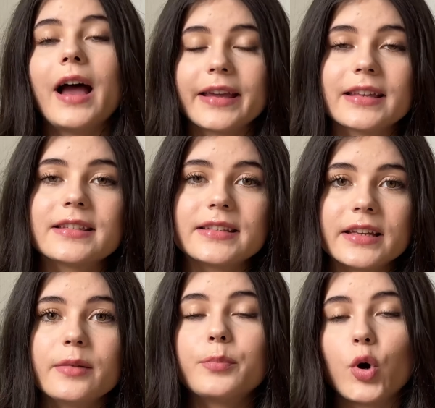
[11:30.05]
I can
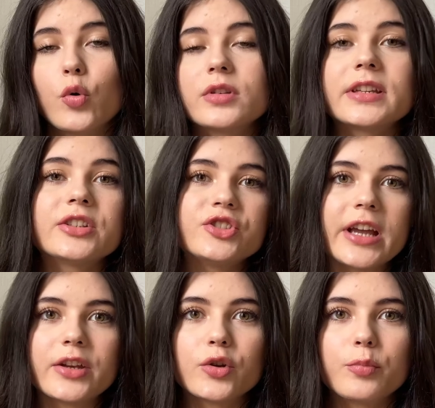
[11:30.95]
still post and
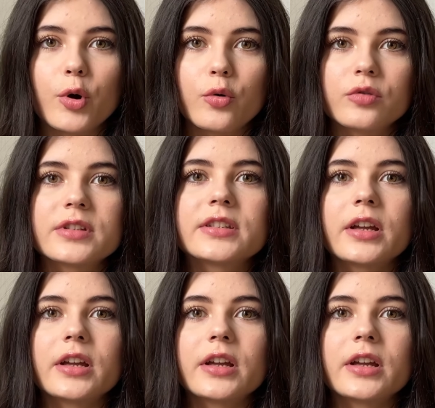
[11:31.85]
schedule posts